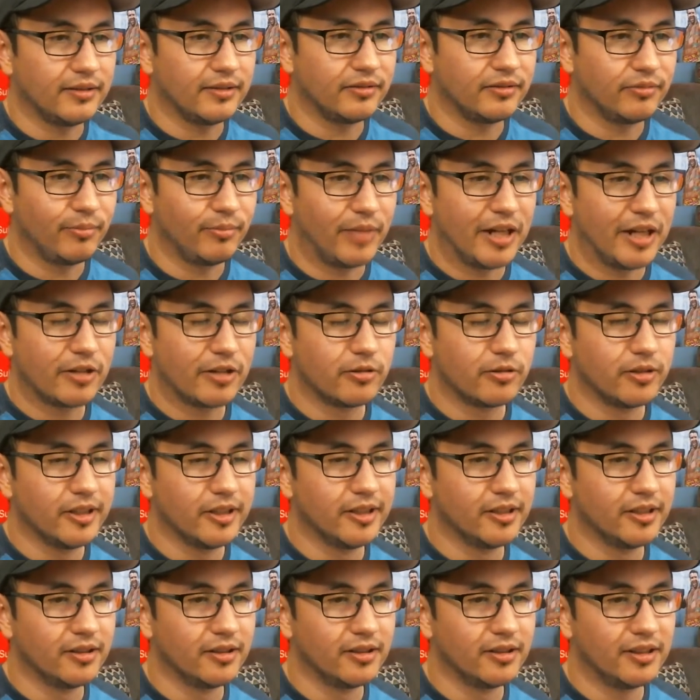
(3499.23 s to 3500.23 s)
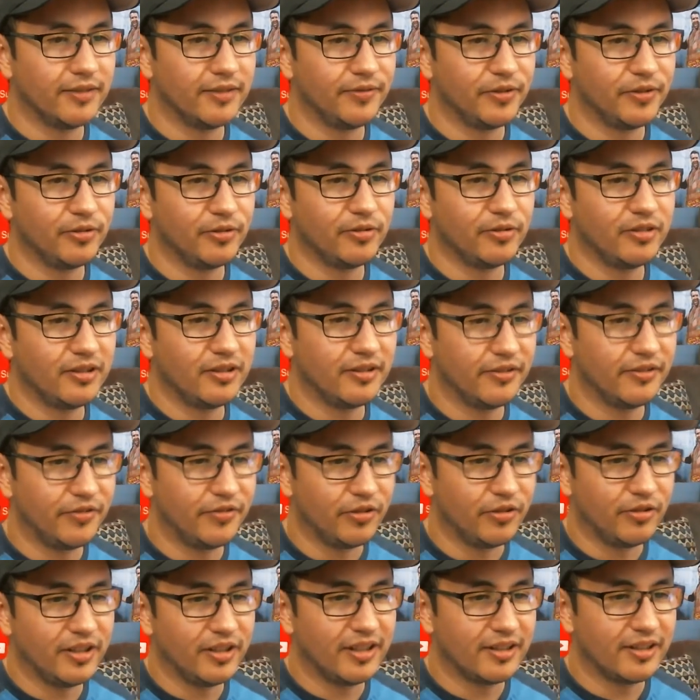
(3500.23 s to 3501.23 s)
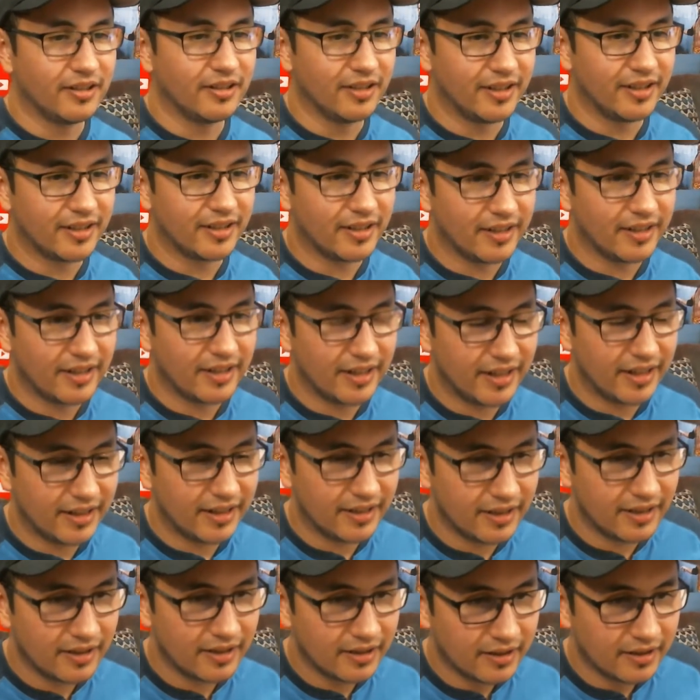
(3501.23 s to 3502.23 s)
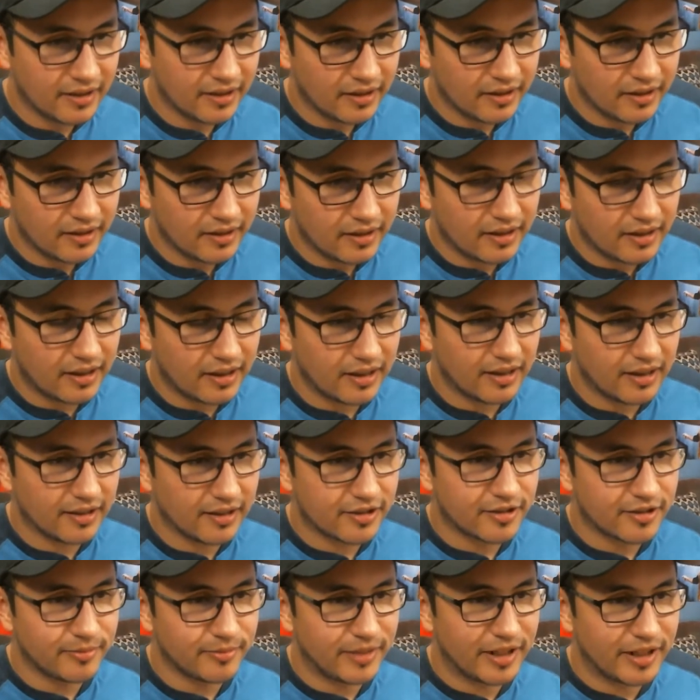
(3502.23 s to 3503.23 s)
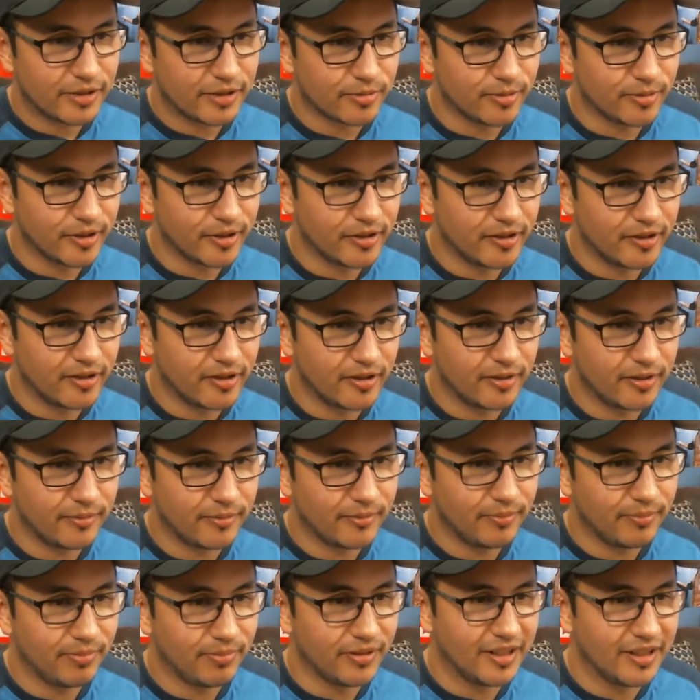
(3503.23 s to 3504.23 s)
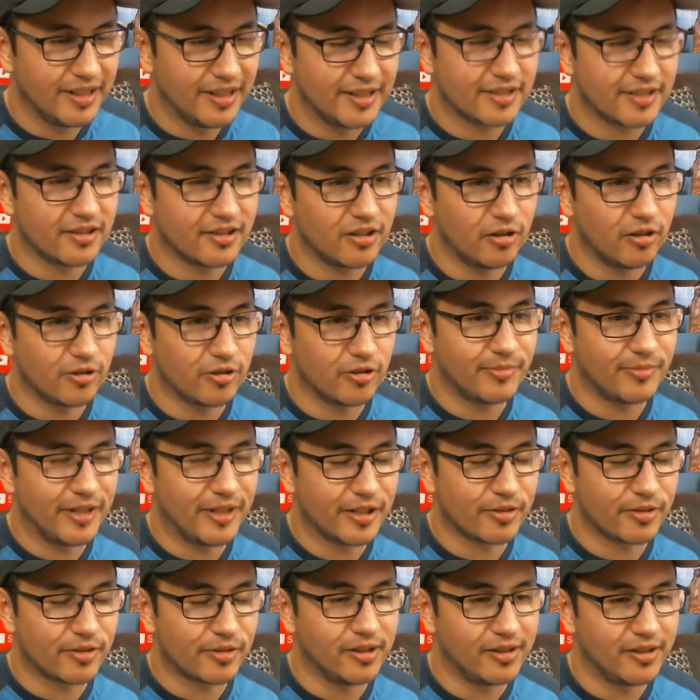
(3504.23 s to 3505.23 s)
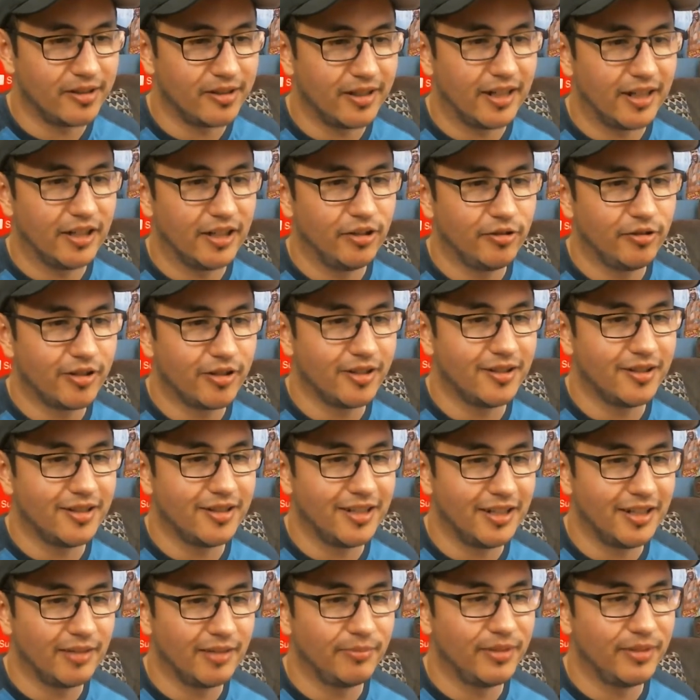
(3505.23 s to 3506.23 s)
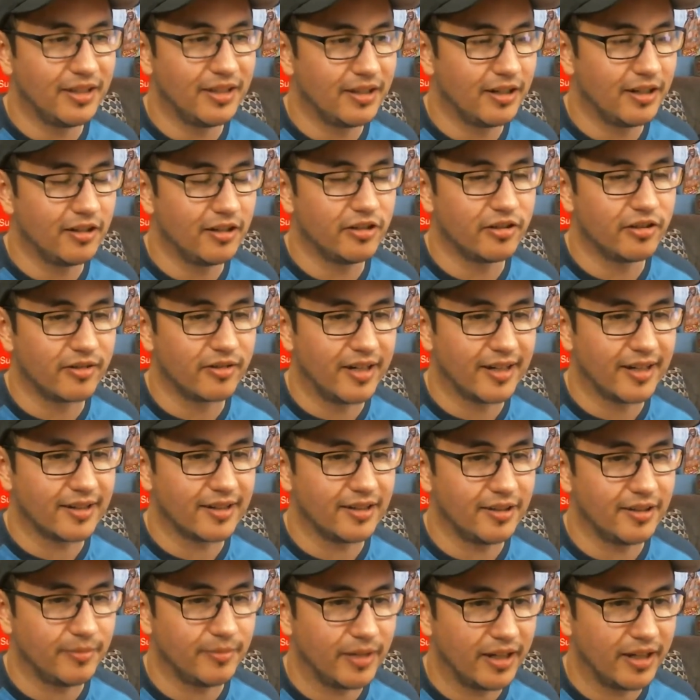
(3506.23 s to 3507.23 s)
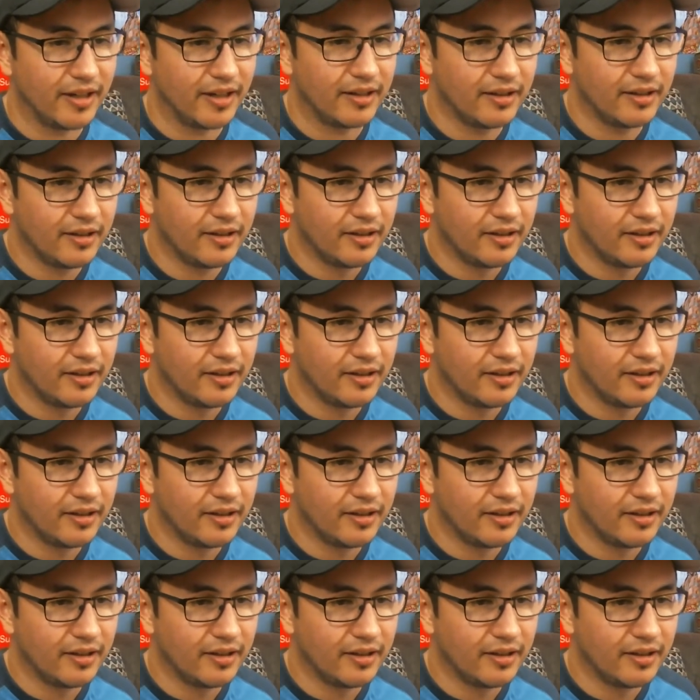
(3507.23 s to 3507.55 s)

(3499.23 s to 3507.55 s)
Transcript: Michael Hill, if you need the link again to my Twitter, please go to my Twitter and you can DM me there directly, man.